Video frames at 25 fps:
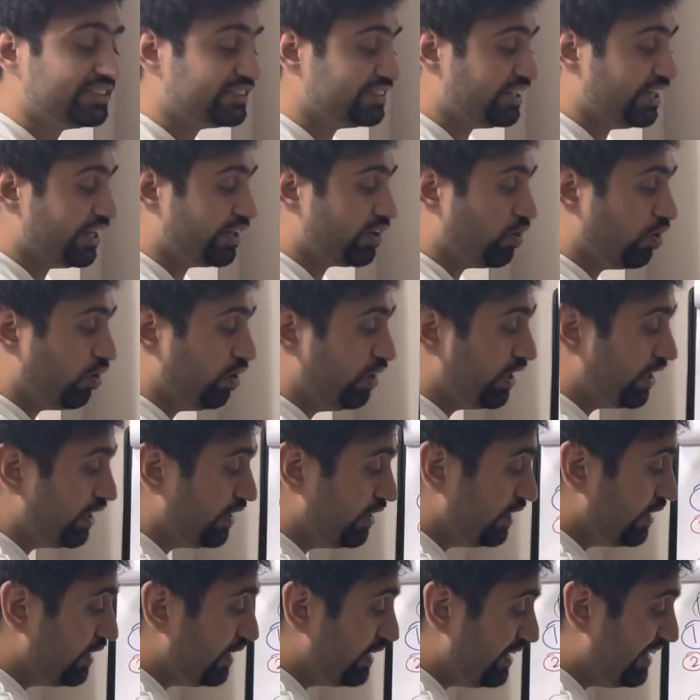stakeholder,
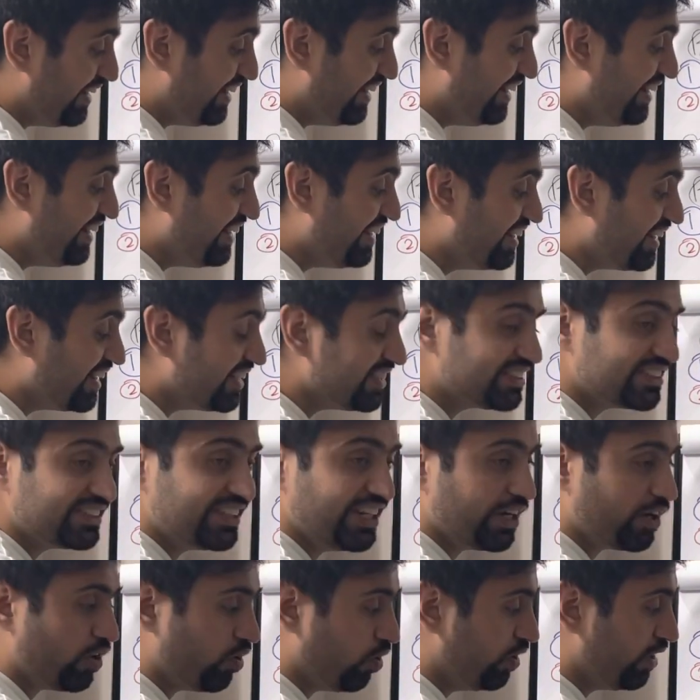legal
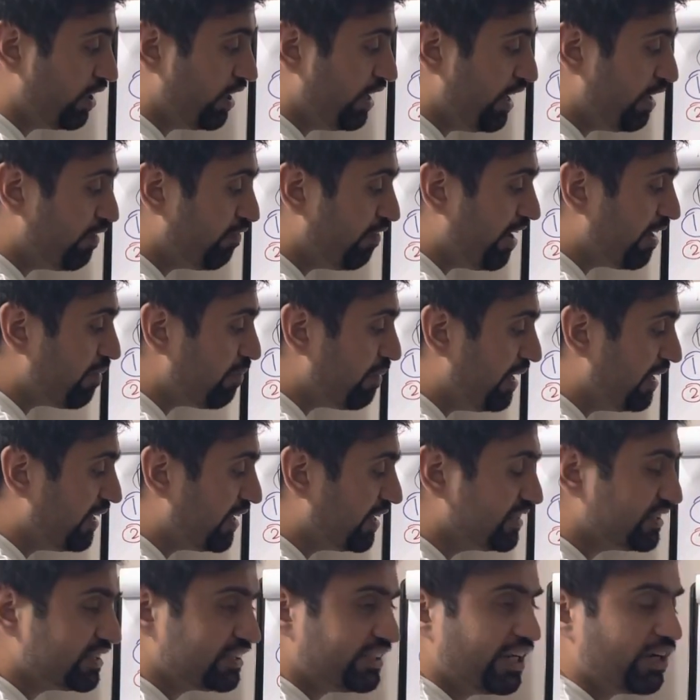stakeholder,
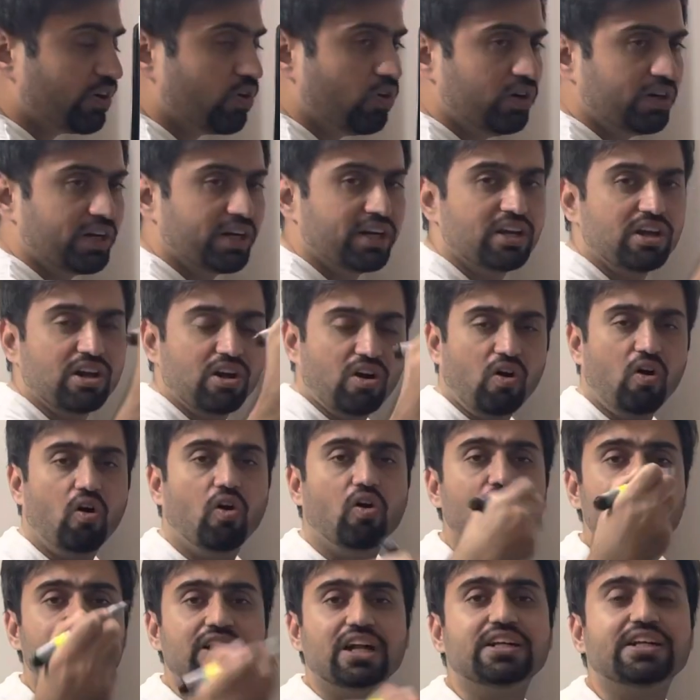environmental stakeholder,
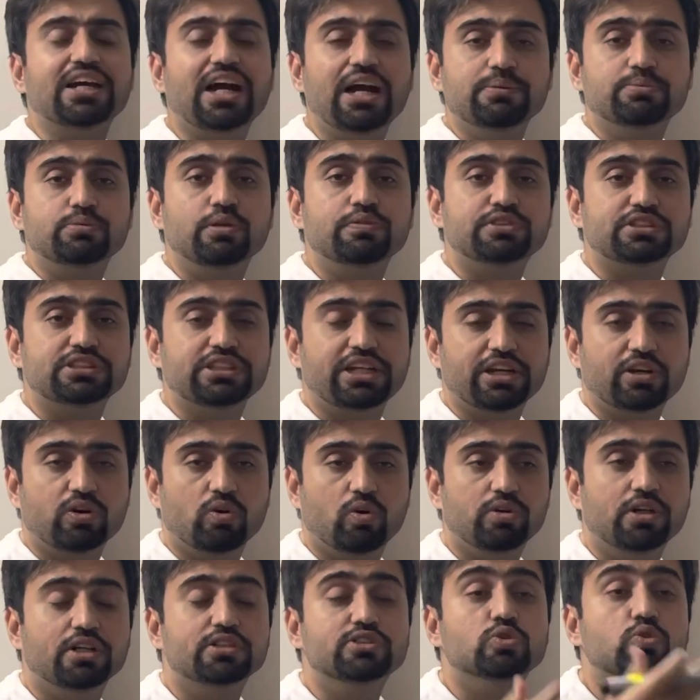all the types of
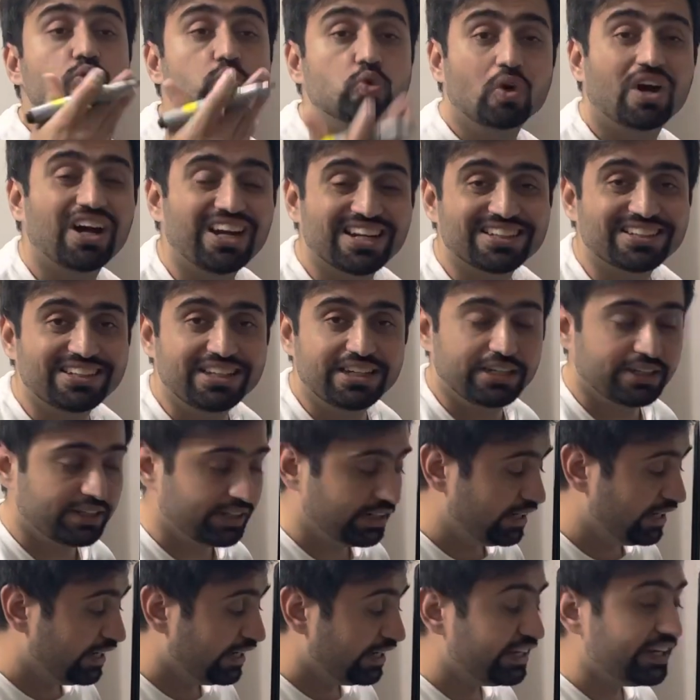stakeholders, who are they?
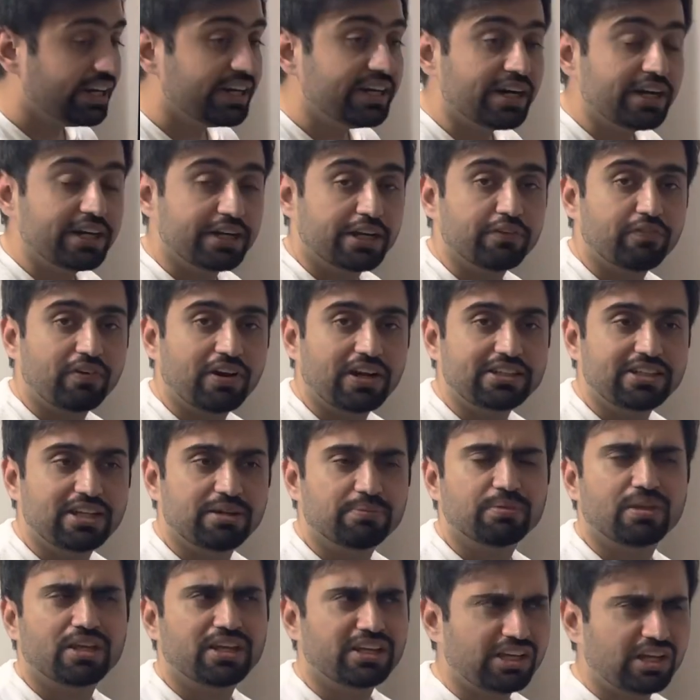You identify
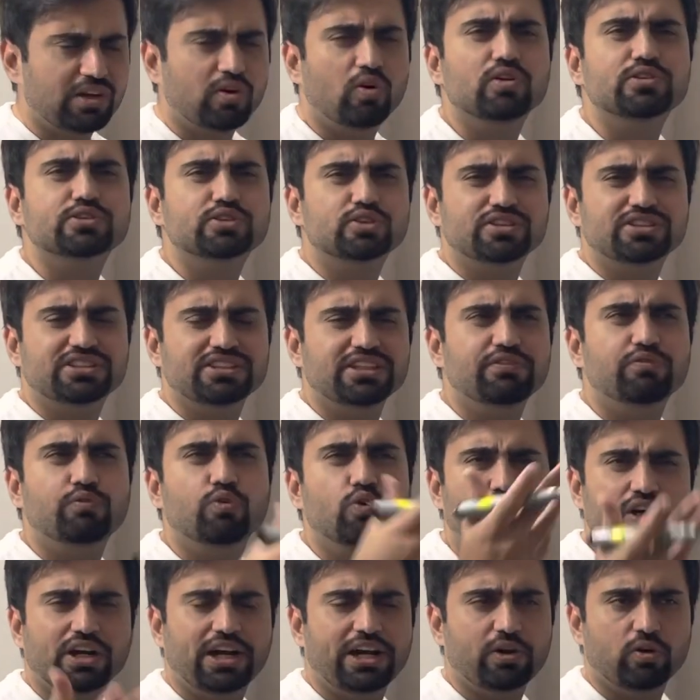them. You can also see
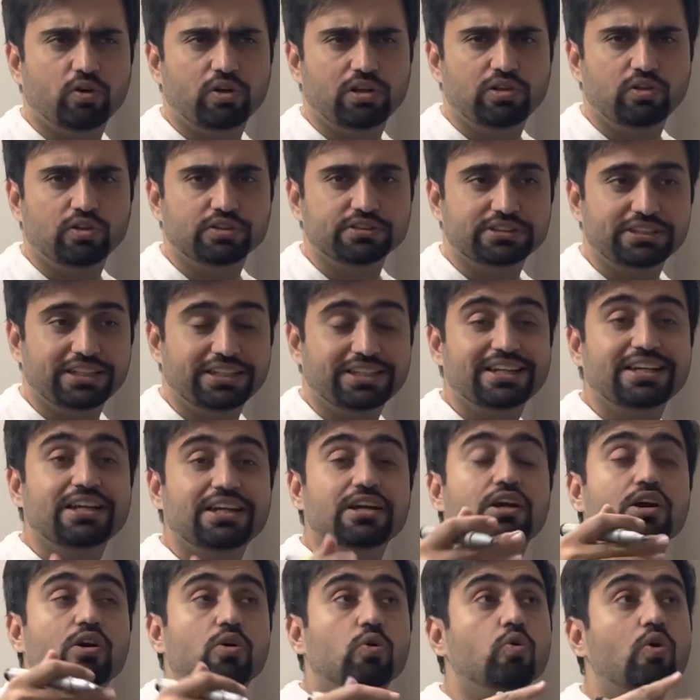book and all those things.
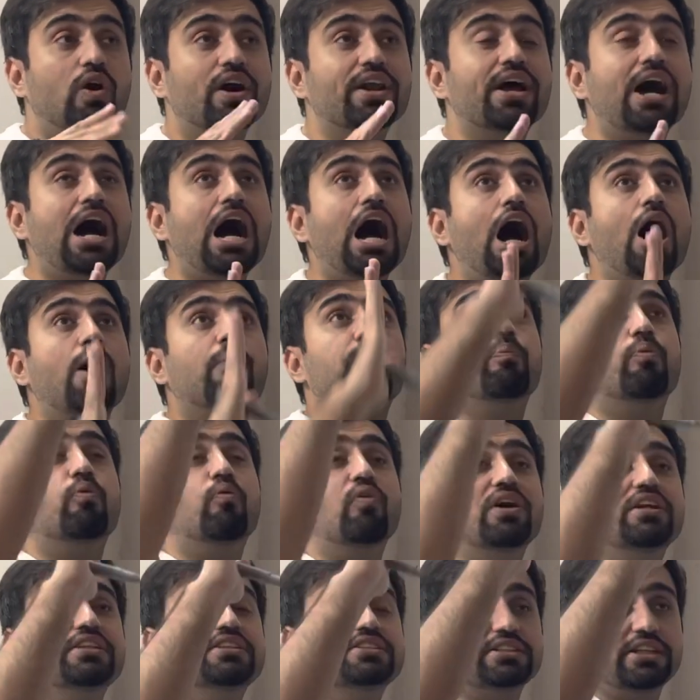Who are
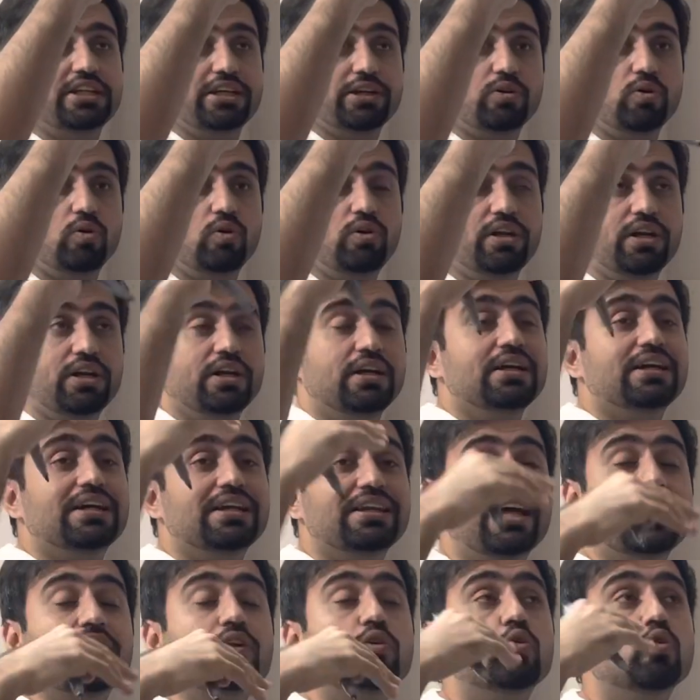upward stakeholder,
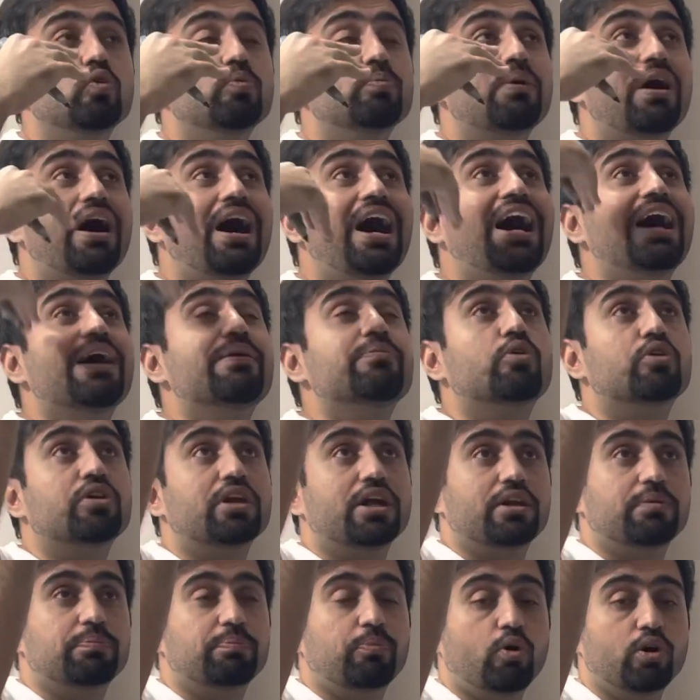like whom I am going to
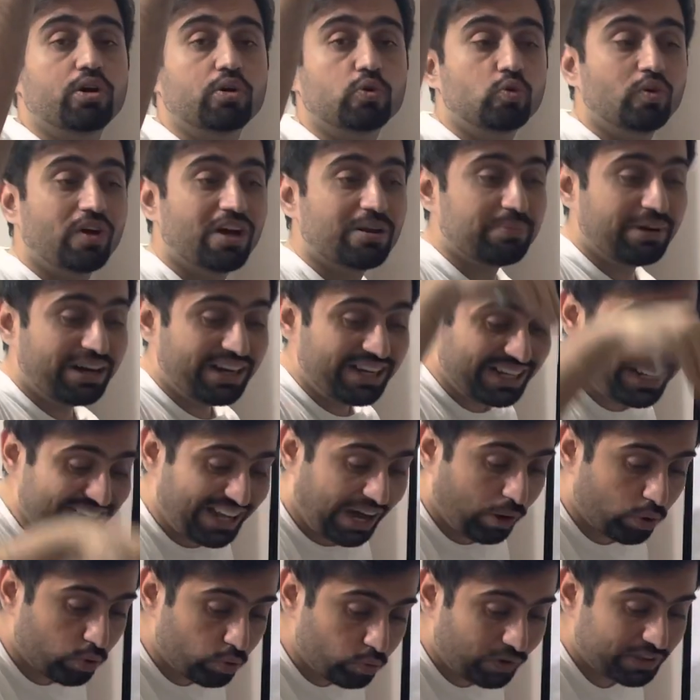report? Who are my
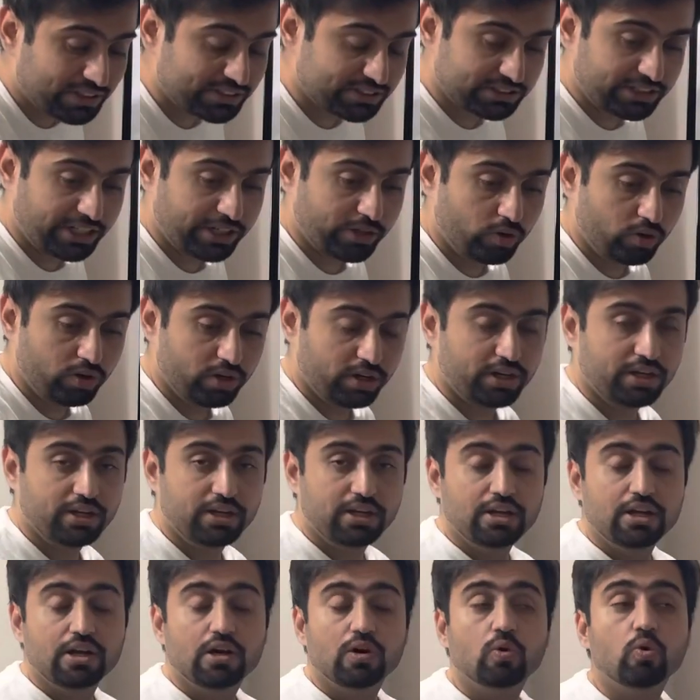downward stakeholder?
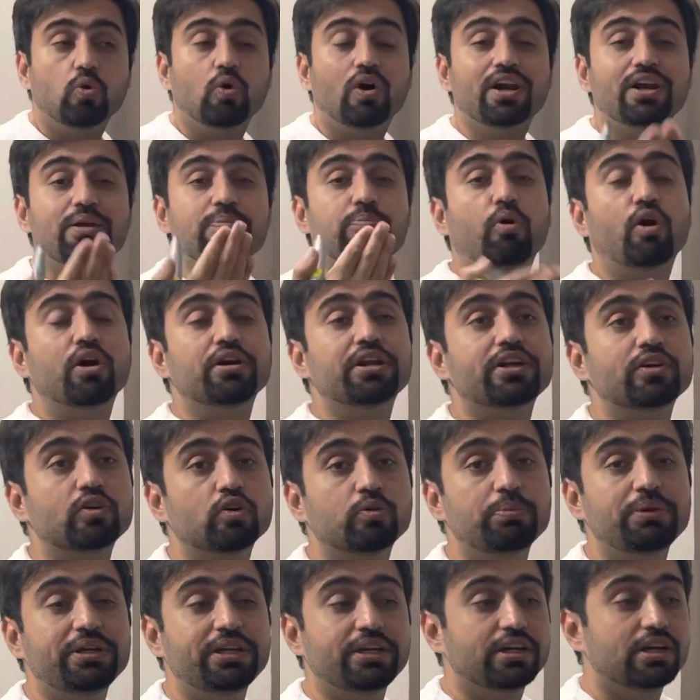Who are reporting to
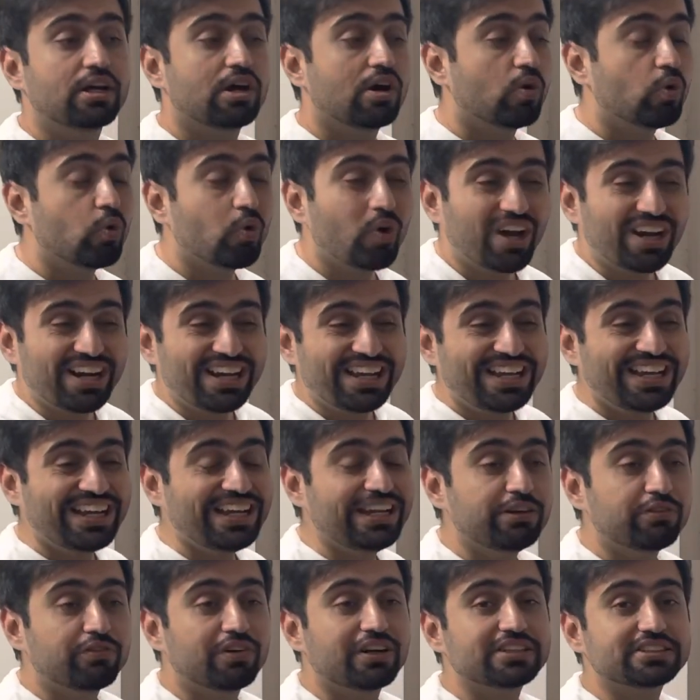me? Who are
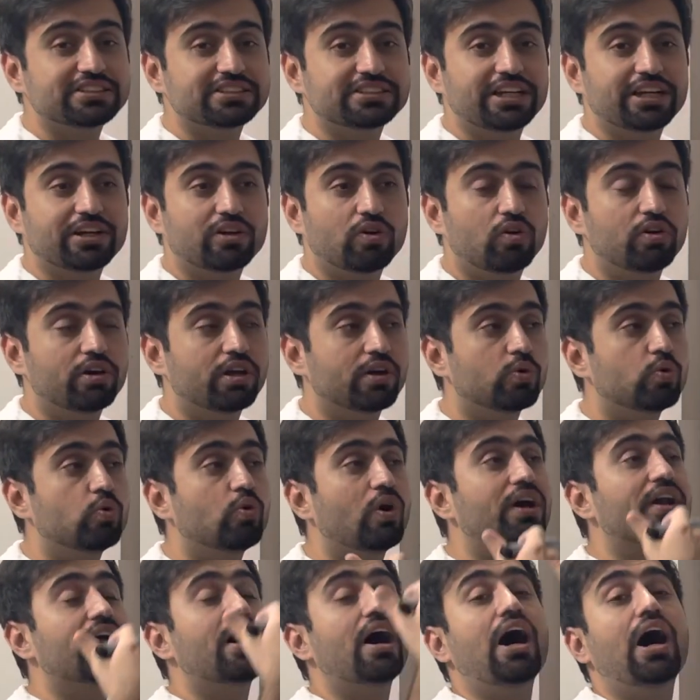inward stakeholder? Who
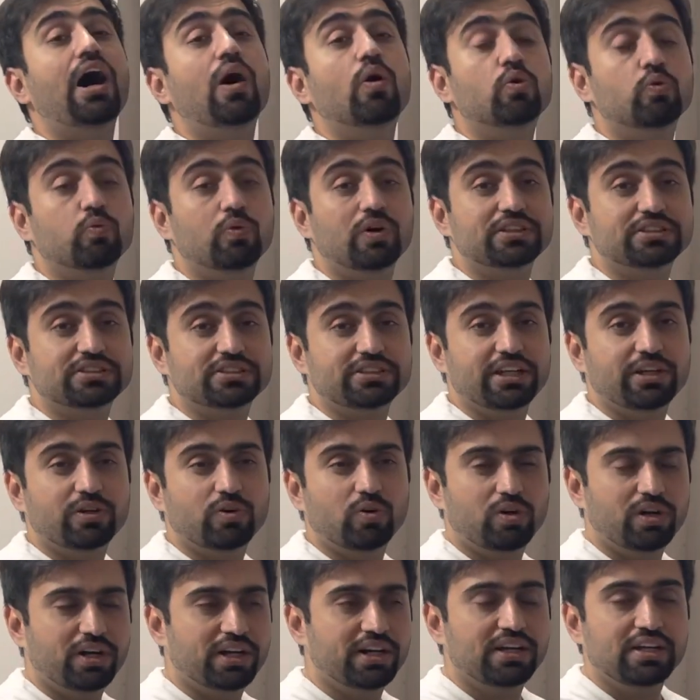are outward
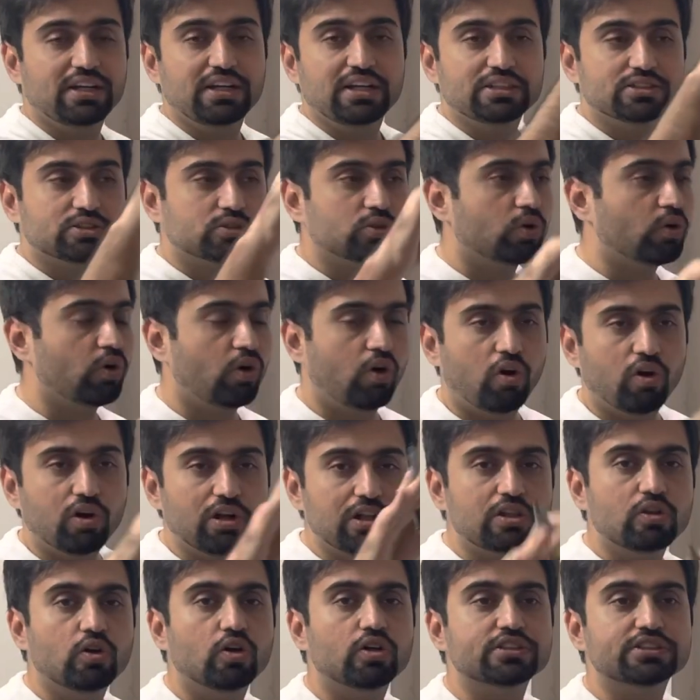stakeholder? So all
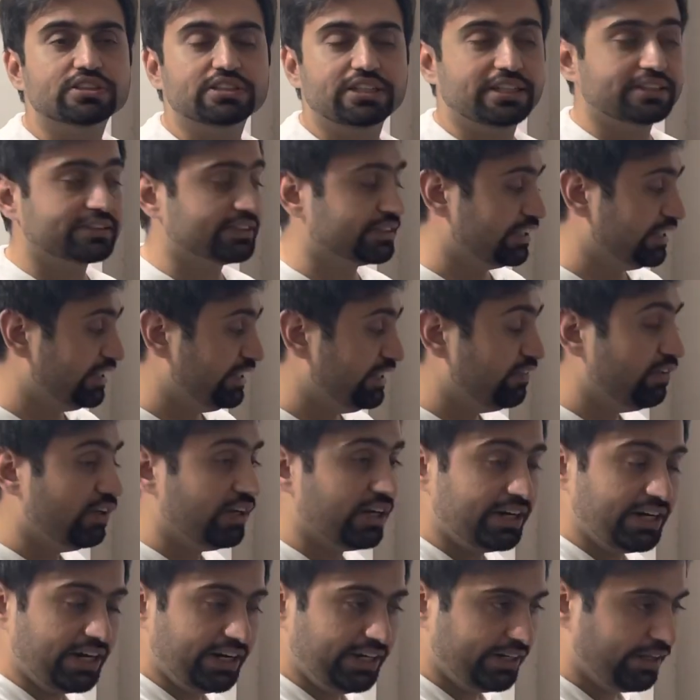those things he will
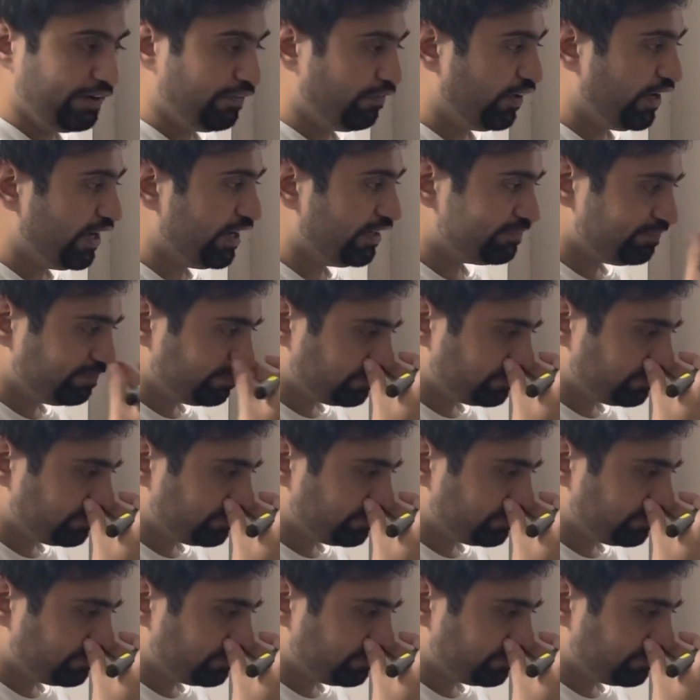identify.